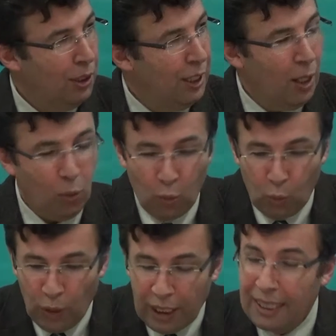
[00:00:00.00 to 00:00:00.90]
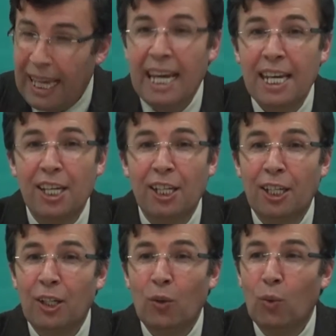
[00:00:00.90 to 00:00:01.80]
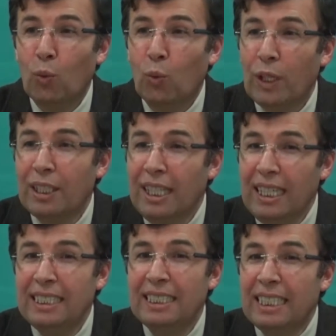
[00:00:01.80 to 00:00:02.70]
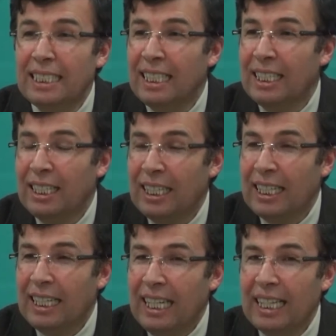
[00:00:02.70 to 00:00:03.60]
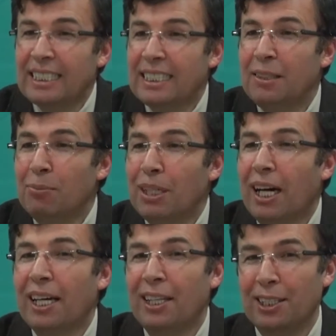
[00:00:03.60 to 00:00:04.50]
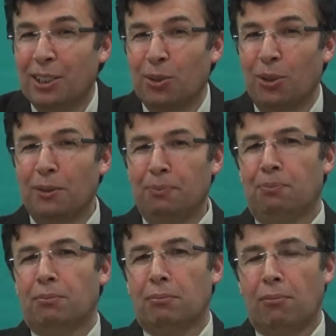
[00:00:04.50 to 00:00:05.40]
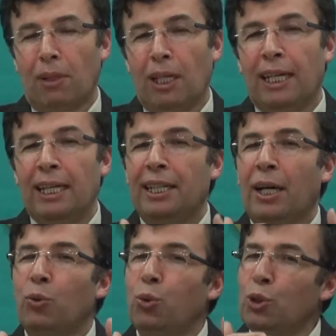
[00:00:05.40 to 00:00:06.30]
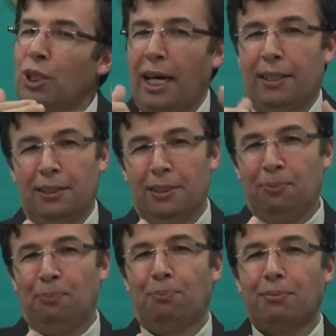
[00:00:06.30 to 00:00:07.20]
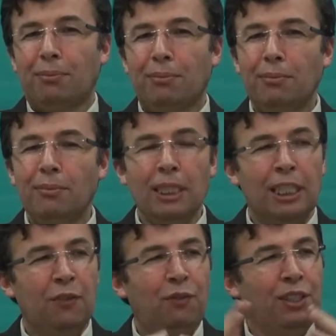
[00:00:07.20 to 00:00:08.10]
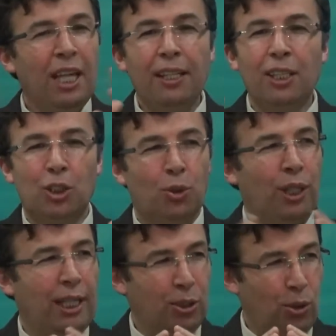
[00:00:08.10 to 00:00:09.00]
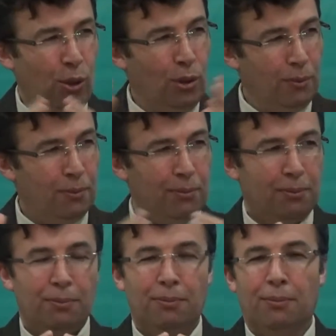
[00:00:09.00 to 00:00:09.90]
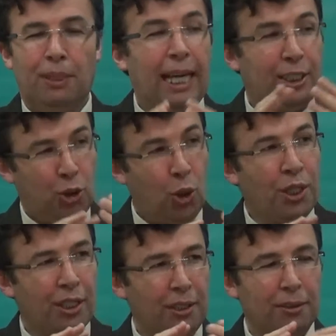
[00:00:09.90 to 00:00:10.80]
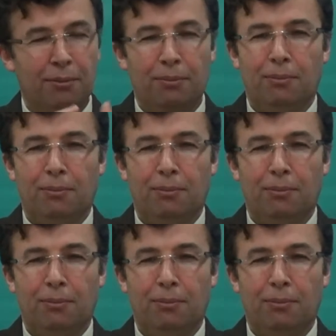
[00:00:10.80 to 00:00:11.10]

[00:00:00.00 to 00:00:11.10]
now what is the lesson behind this story? Now, two sides. If we take the story as a whole, externally,